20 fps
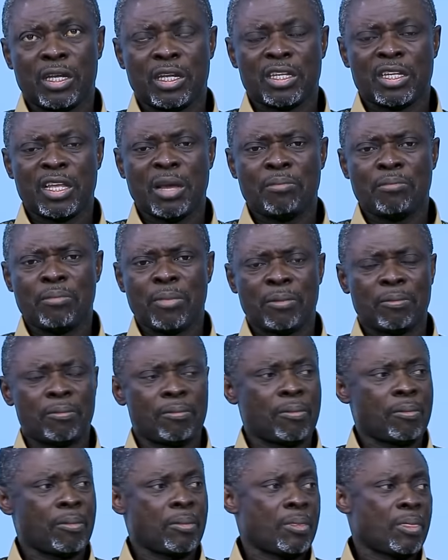Your pampa
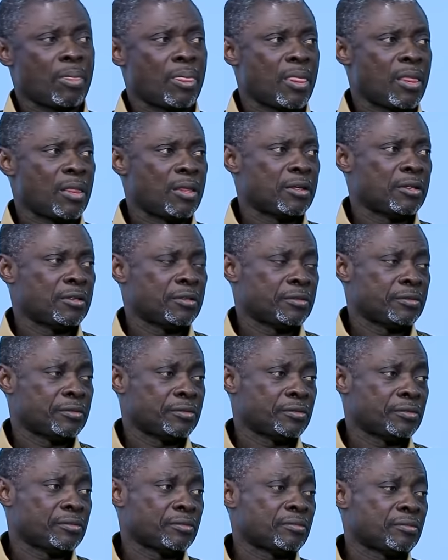to a foot to now the
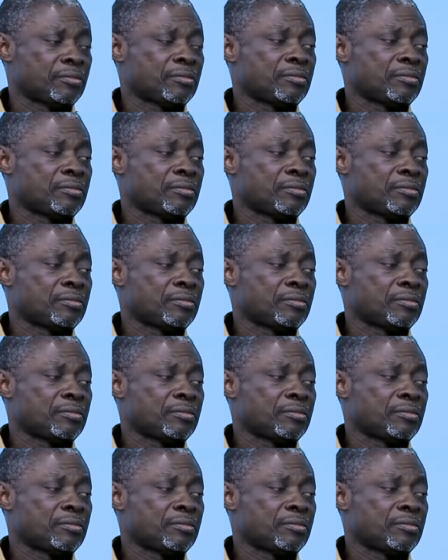Magana